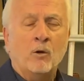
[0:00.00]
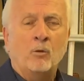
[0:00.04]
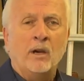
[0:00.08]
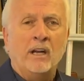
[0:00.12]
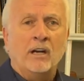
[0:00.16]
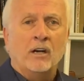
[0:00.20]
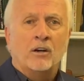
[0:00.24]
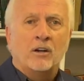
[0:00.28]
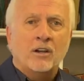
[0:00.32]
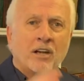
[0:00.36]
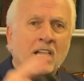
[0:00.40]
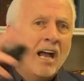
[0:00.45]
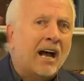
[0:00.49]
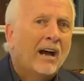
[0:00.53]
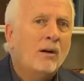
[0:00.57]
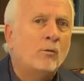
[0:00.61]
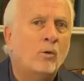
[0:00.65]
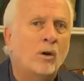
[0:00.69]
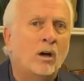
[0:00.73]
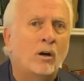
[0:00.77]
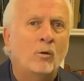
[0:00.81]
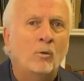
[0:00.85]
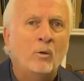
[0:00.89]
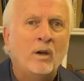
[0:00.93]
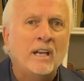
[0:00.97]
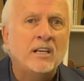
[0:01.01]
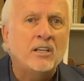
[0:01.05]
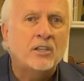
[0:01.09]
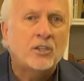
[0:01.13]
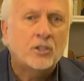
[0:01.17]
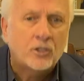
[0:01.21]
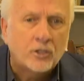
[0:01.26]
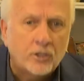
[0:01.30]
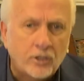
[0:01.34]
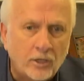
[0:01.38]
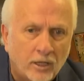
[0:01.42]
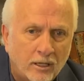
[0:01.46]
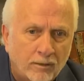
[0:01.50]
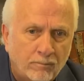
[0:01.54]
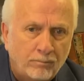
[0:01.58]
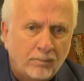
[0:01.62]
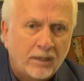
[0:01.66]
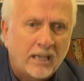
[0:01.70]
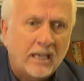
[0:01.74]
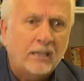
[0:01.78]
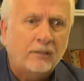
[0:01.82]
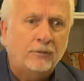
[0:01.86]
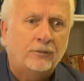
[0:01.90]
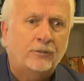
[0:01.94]
We are not what we should
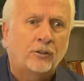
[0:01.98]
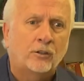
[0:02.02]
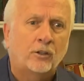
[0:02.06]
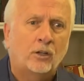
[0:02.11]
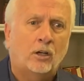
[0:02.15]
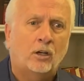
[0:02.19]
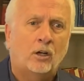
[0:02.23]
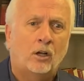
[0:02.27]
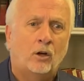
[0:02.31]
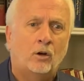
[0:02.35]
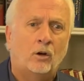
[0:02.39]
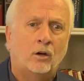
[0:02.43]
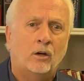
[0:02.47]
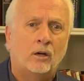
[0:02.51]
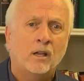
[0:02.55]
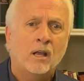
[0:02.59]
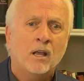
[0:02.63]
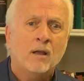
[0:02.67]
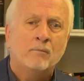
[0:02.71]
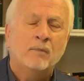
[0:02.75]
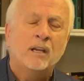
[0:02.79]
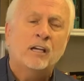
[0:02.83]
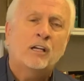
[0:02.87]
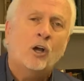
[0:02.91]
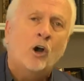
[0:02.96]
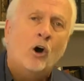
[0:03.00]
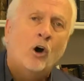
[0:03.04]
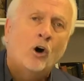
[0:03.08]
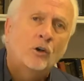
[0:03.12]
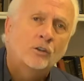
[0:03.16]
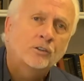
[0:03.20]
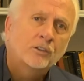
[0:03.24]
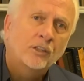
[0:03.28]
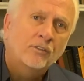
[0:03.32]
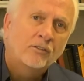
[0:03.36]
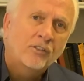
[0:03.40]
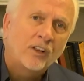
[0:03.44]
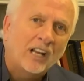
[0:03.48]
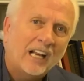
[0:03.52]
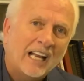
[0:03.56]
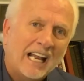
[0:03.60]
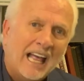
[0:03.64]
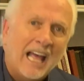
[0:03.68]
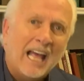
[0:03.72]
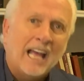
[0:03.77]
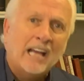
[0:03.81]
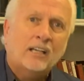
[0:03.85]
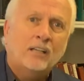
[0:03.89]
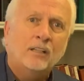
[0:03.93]
be for the Lord because of the
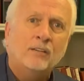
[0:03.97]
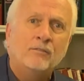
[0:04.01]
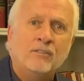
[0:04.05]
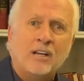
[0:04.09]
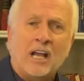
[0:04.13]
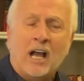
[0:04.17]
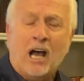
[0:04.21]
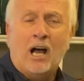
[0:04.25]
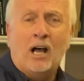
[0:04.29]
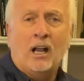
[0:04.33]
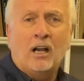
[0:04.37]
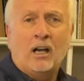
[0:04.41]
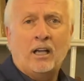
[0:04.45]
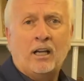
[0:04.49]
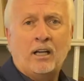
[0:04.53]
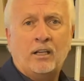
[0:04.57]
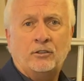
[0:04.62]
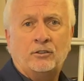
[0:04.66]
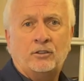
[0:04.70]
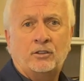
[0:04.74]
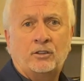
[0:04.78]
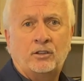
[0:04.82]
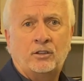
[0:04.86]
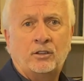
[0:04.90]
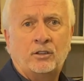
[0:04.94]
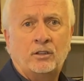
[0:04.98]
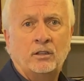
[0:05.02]
lack of knowledge.